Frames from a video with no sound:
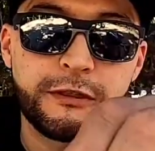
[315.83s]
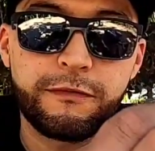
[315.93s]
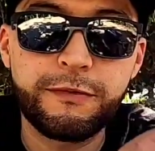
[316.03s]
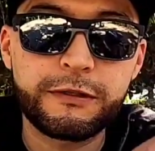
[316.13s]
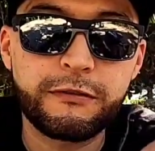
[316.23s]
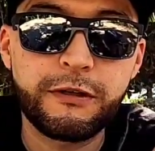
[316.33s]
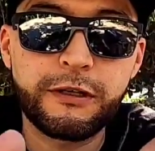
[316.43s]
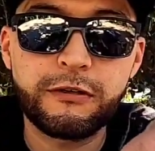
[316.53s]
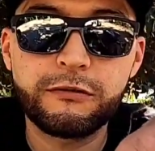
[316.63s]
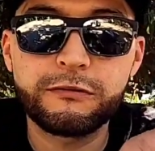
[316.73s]
another Vector
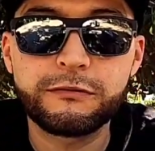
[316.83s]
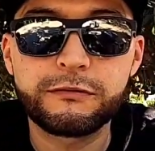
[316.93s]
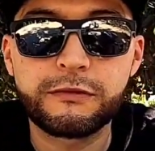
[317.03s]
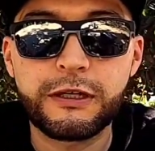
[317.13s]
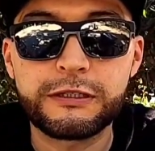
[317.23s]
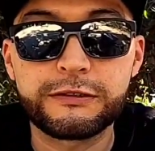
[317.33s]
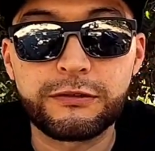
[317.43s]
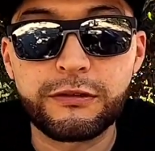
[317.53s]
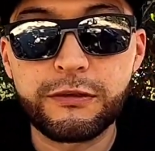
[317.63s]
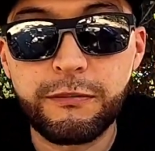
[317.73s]
Logo,
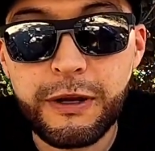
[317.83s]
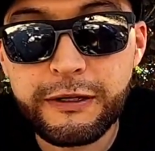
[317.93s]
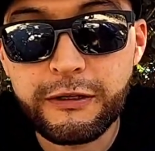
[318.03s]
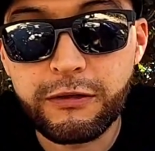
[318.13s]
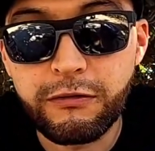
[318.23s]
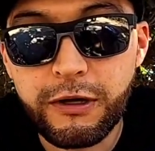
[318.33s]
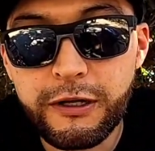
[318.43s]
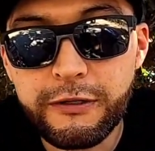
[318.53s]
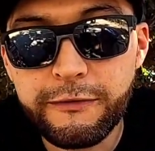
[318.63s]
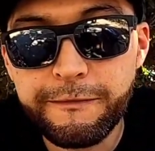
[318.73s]
has a black and
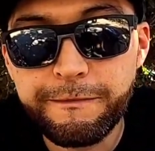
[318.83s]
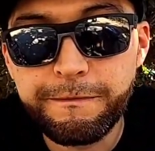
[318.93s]
gray.